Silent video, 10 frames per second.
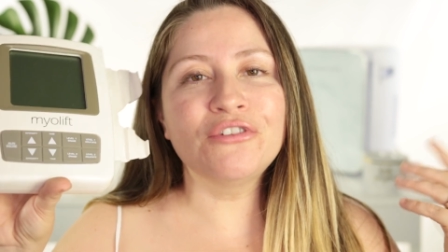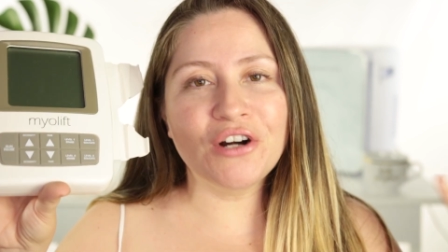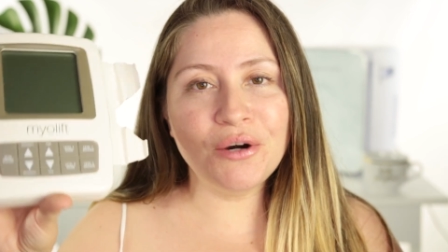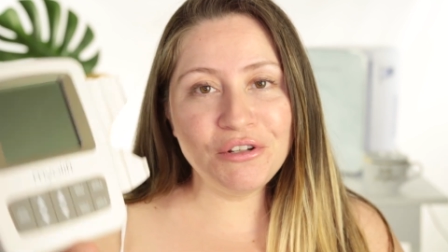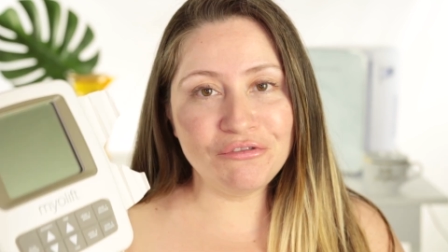
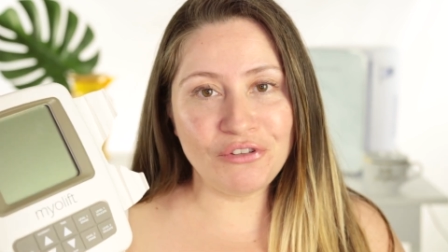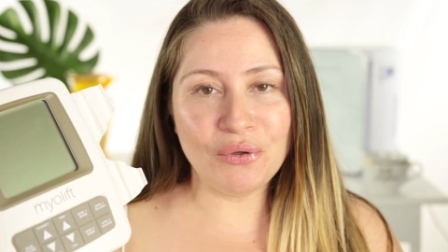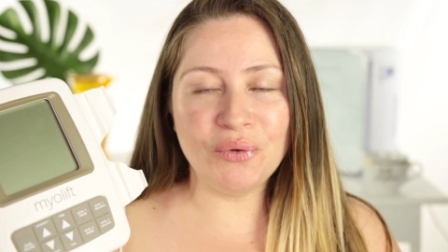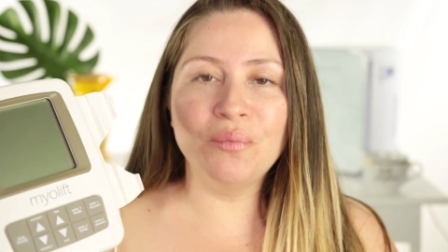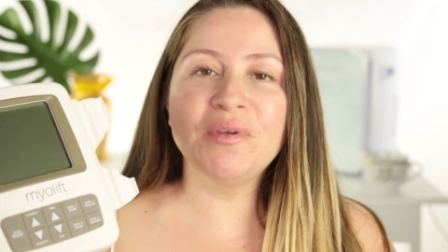for a
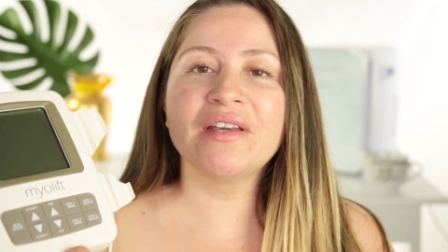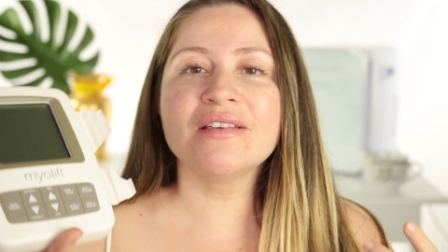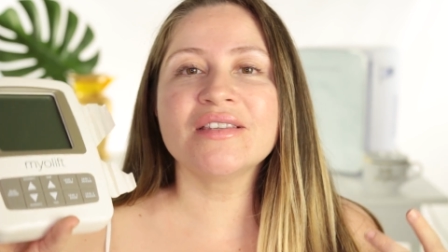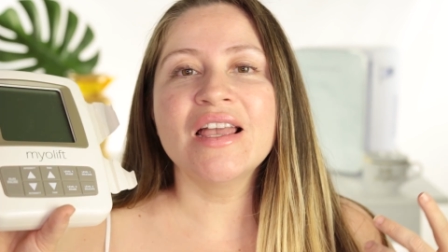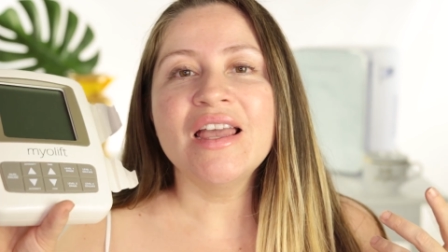review
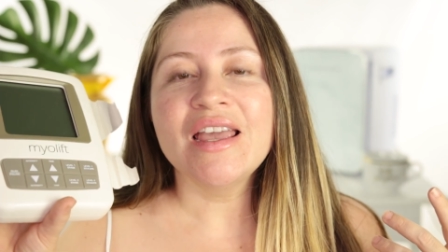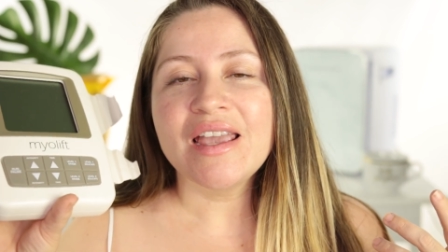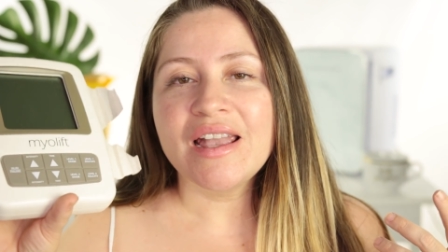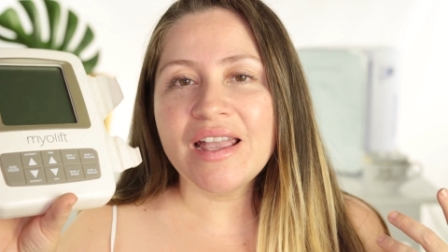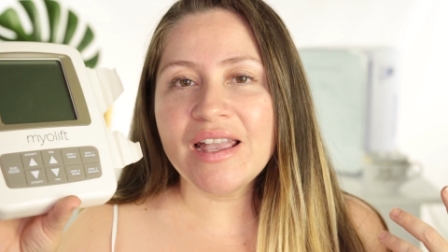because
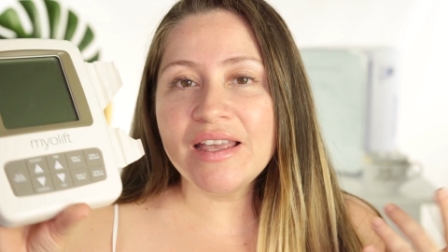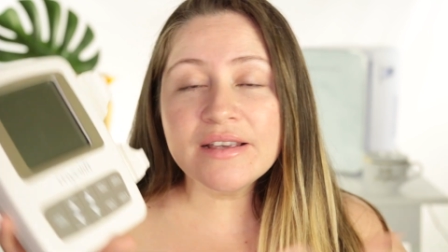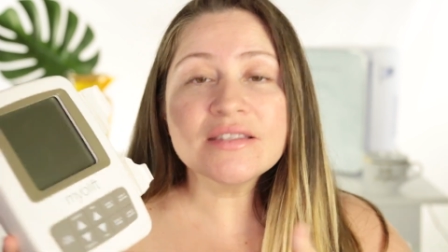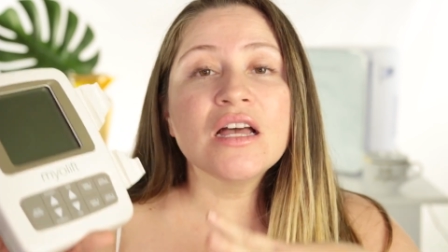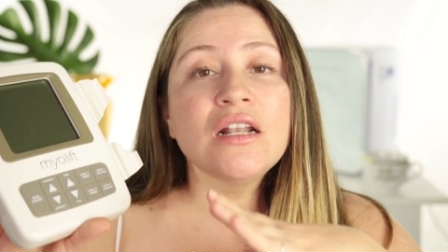it
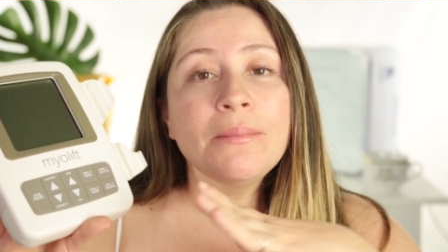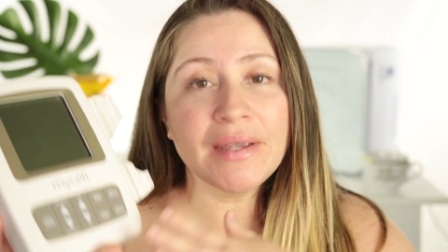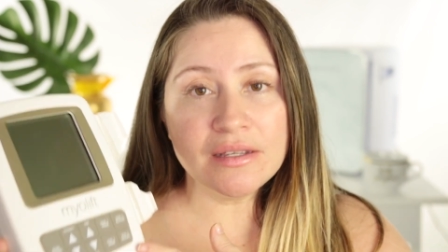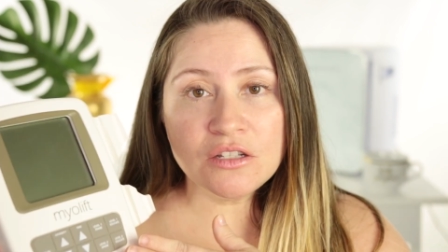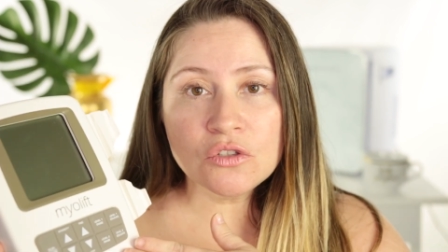is an
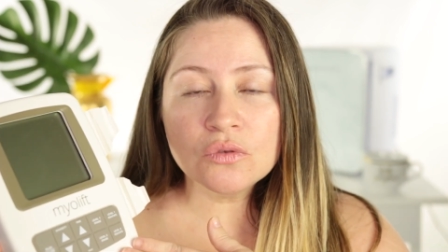amazing